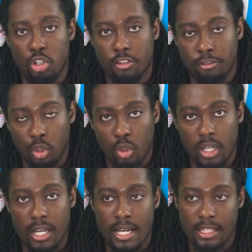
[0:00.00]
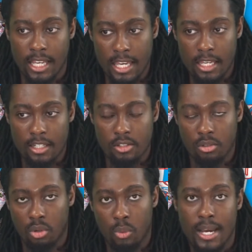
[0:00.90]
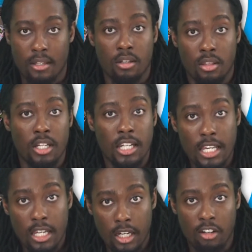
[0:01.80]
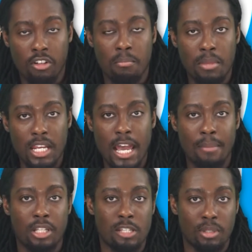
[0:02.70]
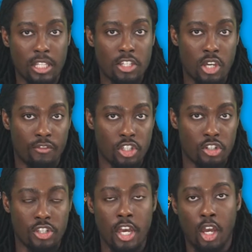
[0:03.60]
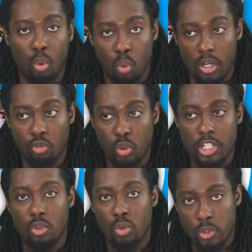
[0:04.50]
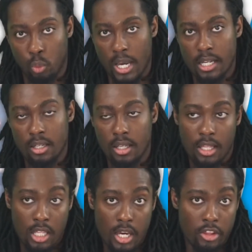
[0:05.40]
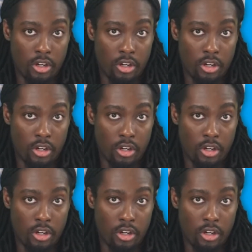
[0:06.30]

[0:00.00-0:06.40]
George Floyd at the hands, or rather the knee, of Minneapolis police officers, one of which was white and the